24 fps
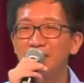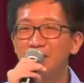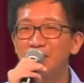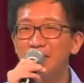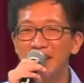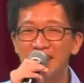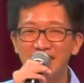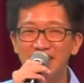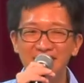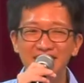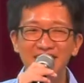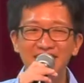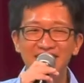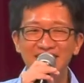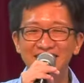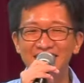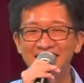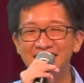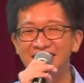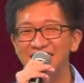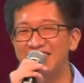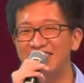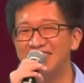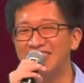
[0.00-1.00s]
But th-
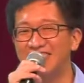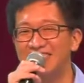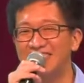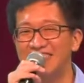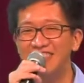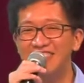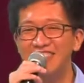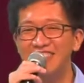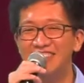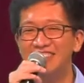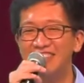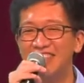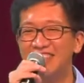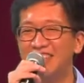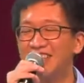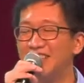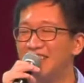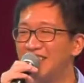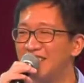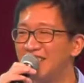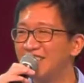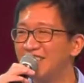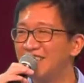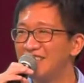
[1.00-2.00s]
this, is, this, is
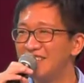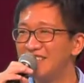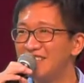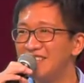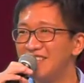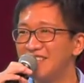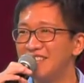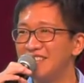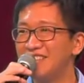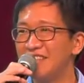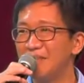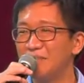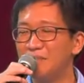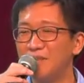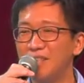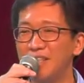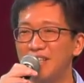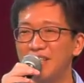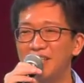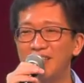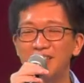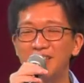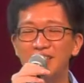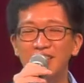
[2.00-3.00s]
a, this is
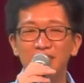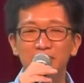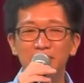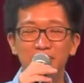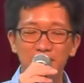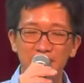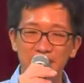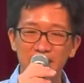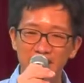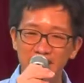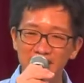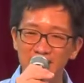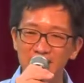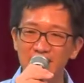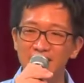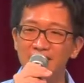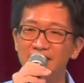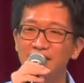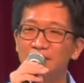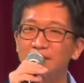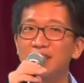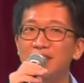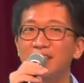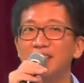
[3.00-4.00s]
something, peace is
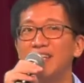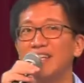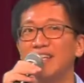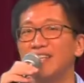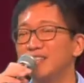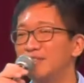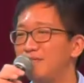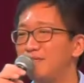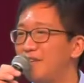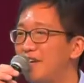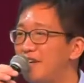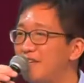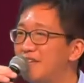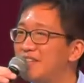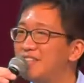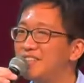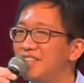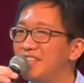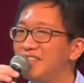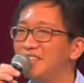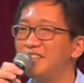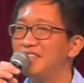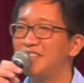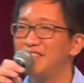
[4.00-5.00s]
something that is very
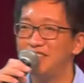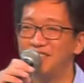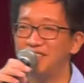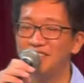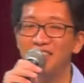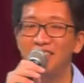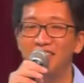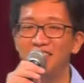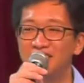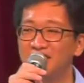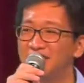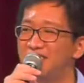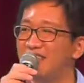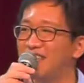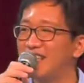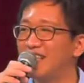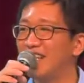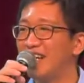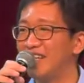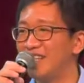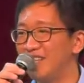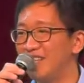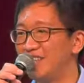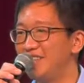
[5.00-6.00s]
central to the
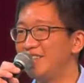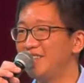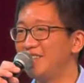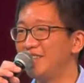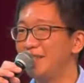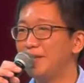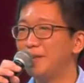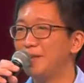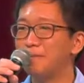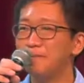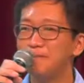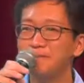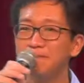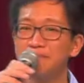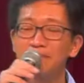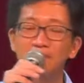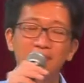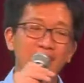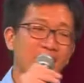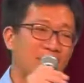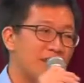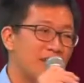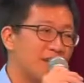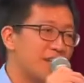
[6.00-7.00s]
Christian identity.
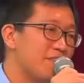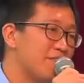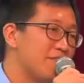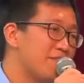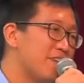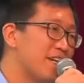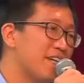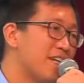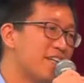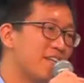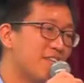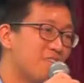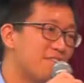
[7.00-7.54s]
Right? In fact,